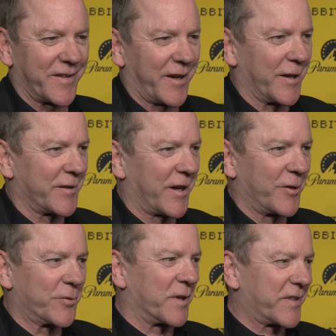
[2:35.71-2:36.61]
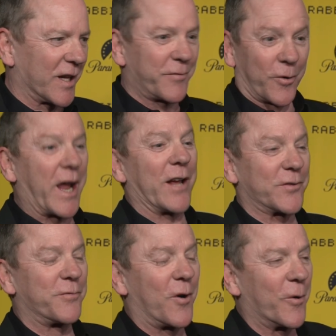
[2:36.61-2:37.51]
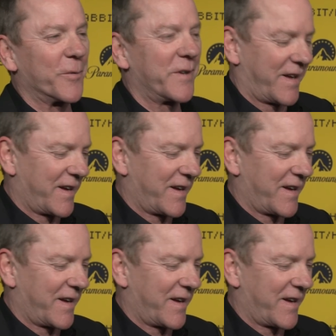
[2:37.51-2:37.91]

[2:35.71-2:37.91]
and I use my telephone as a phone.